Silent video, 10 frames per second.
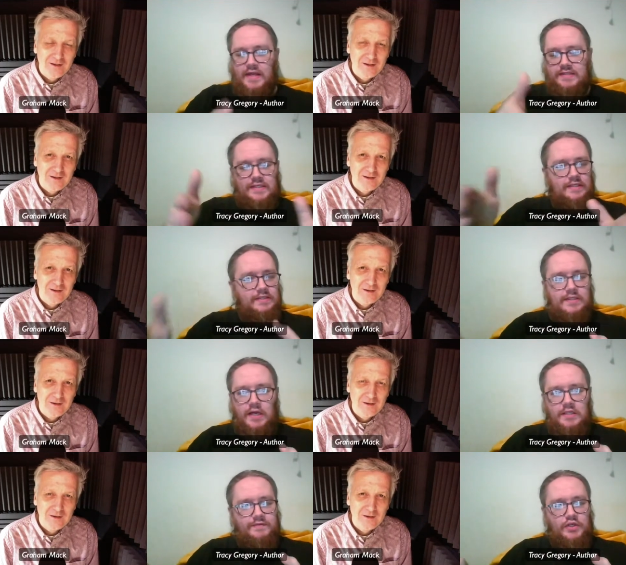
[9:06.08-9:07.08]
Speaker 1: fantasy and
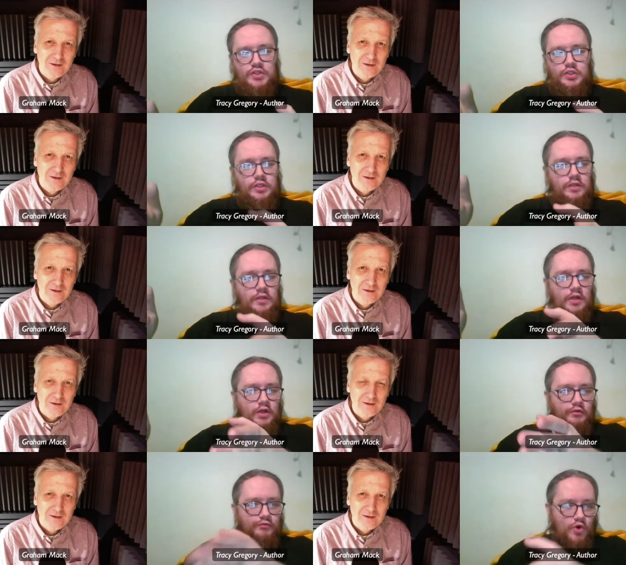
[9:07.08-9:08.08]
science fiction and
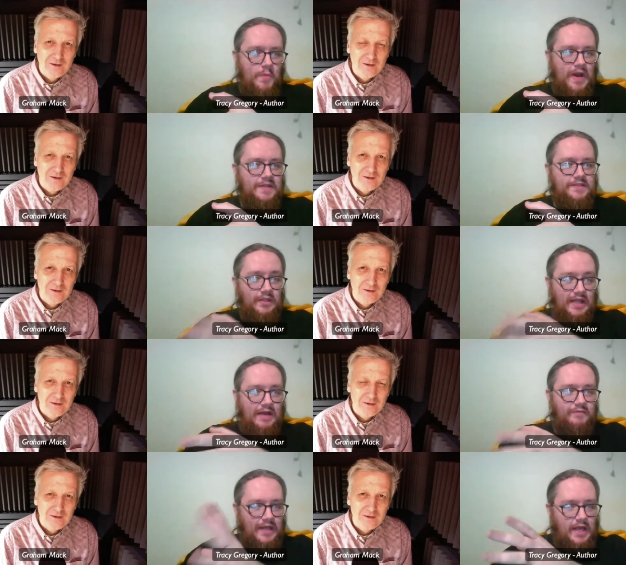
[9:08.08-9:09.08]
romance, you'll
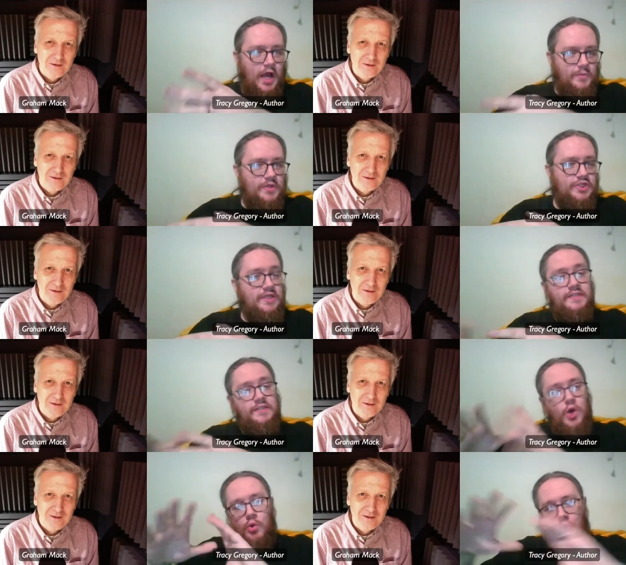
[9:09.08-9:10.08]
have lit RPG as its
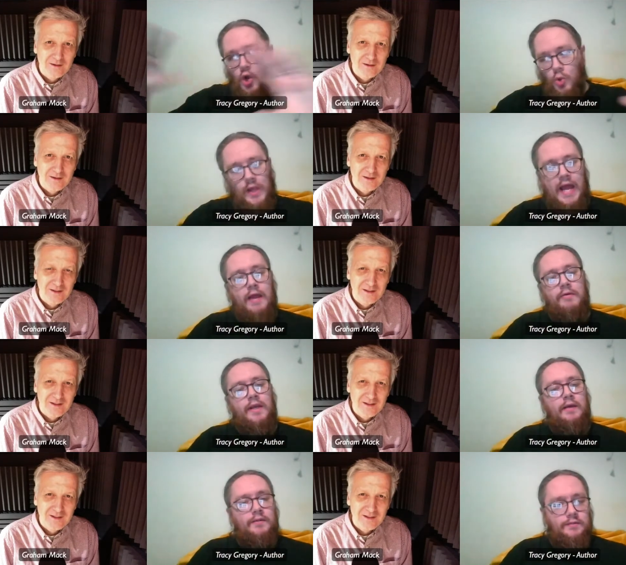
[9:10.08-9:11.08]
own whole category
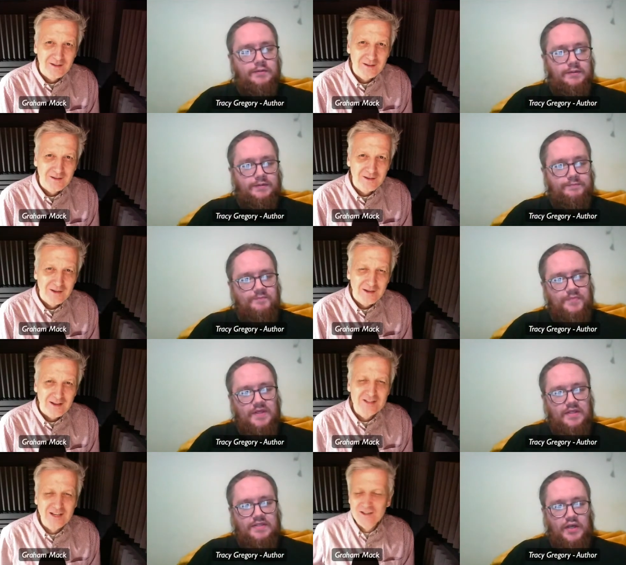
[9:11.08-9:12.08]
now.
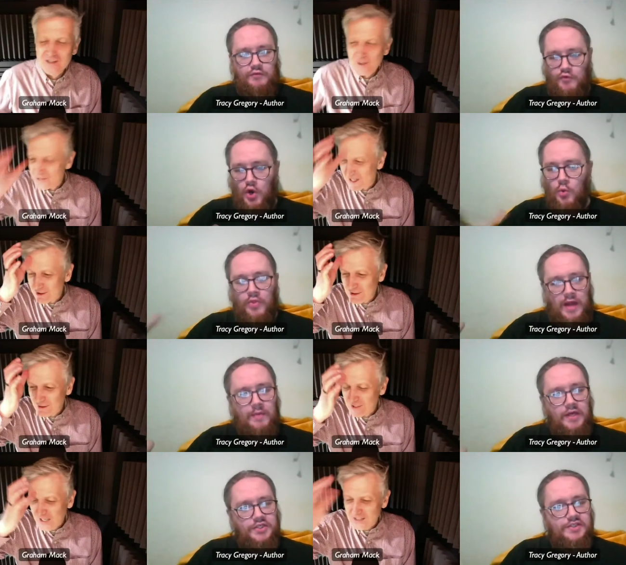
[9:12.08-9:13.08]
Speaker 2: Is it a subsection
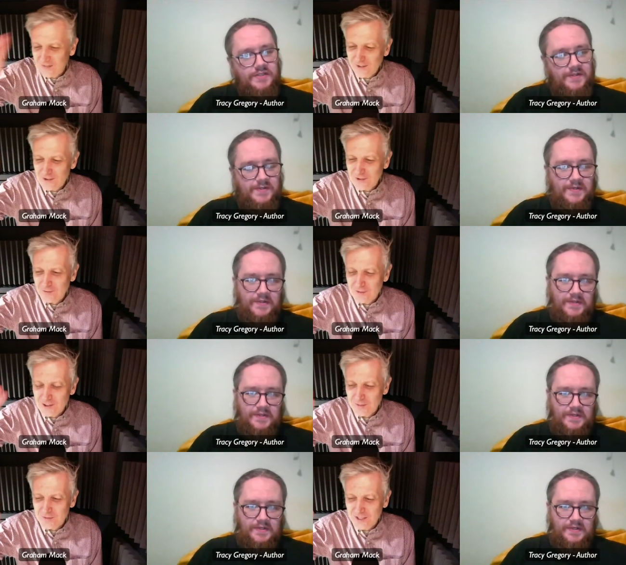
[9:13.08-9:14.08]
of much. science fiction or a
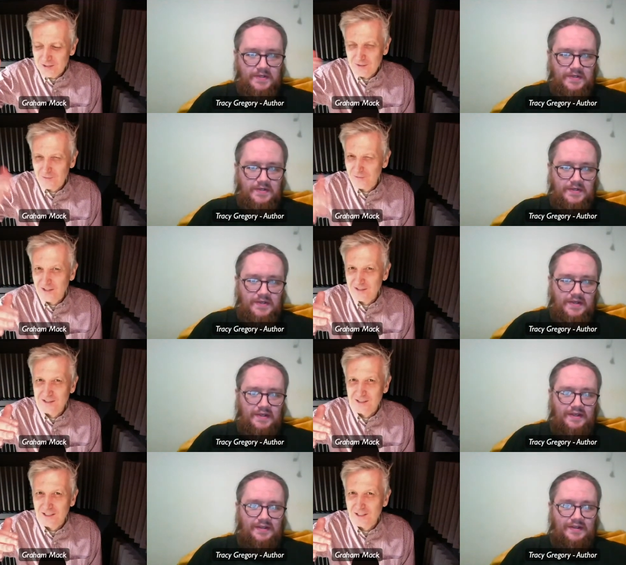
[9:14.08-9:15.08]
subsection of
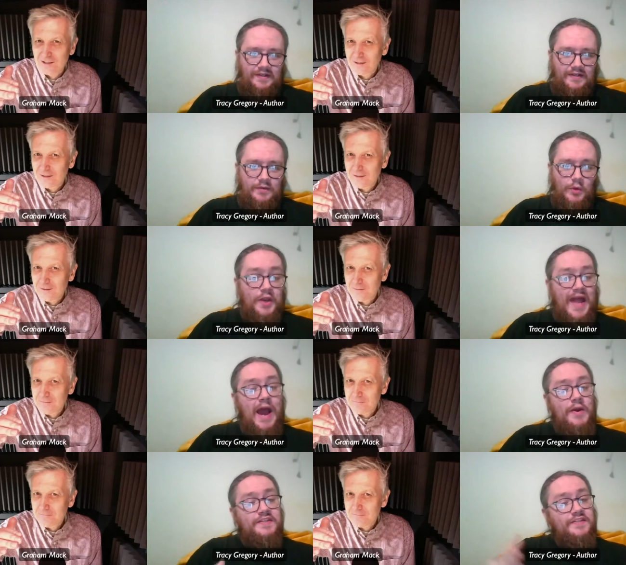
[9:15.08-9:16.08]
fantasy?
Speaker 1: Well,
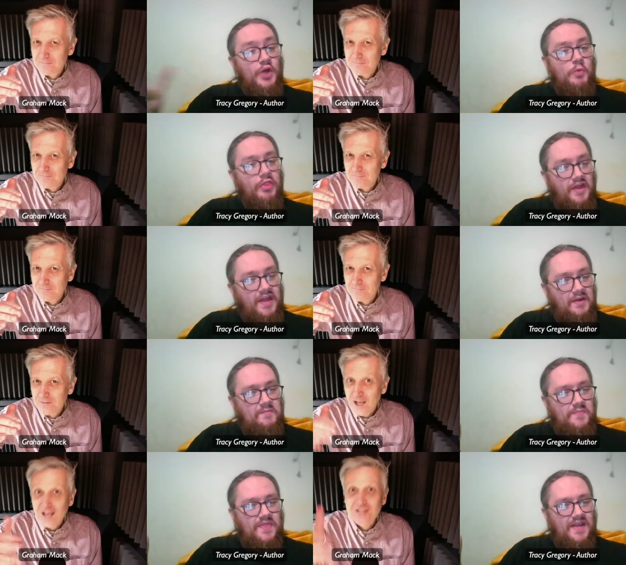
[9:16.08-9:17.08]
now it's its own
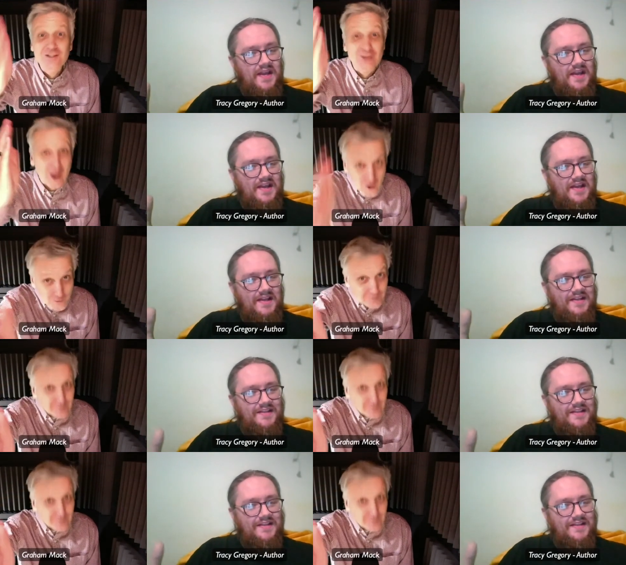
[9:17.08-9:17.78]
thing.
Speaker 2: It's its own